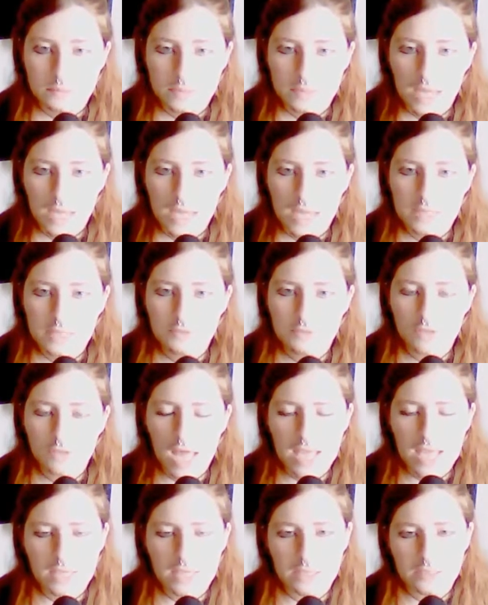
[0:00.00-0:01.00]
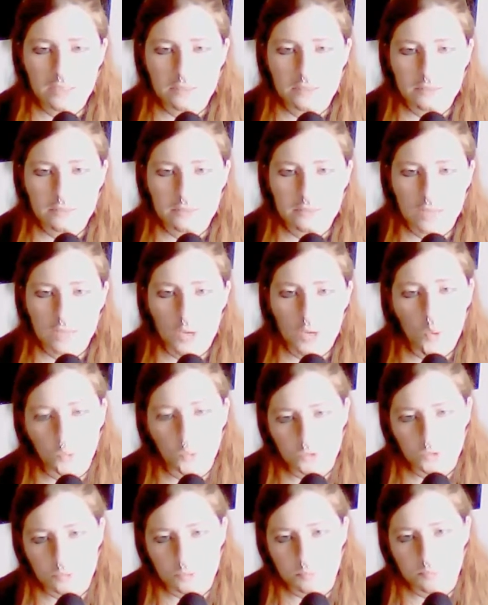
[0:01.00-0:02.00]
Kind of like an
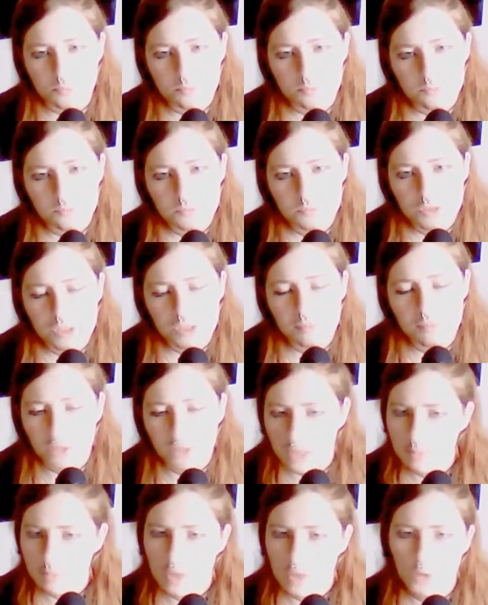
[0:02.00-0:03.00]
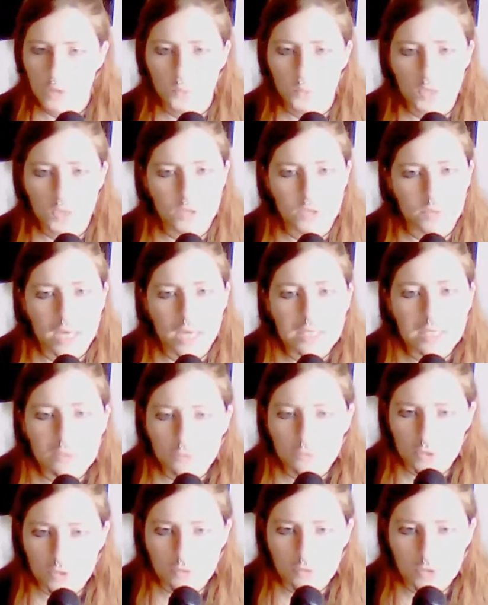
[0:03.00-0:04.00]
older sibling being
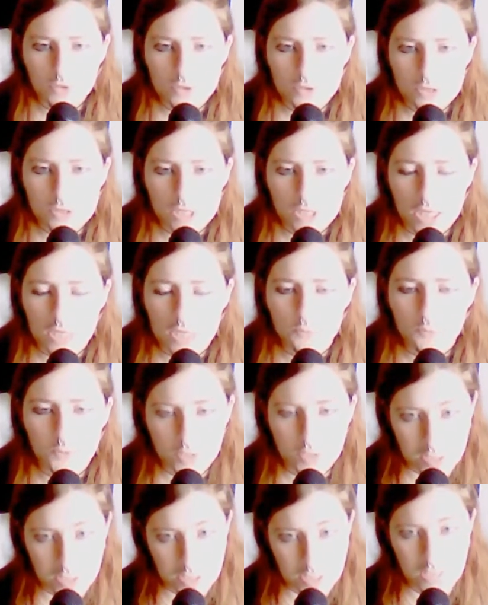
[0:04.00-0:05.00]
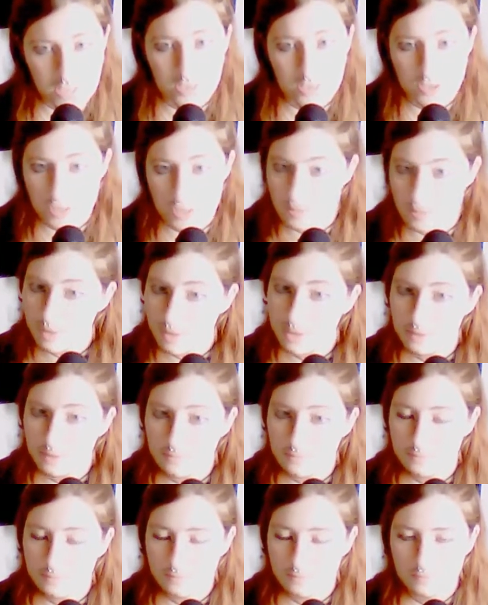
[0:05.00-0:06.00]
reunited for the first time with a younger sibling.
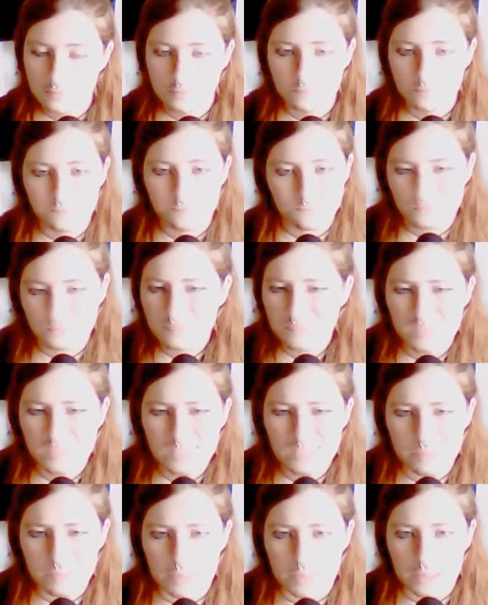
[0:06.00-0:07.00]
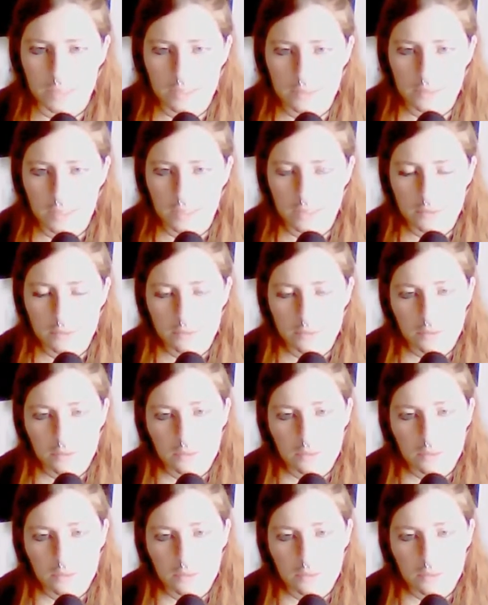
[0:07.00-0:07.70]
Something like that.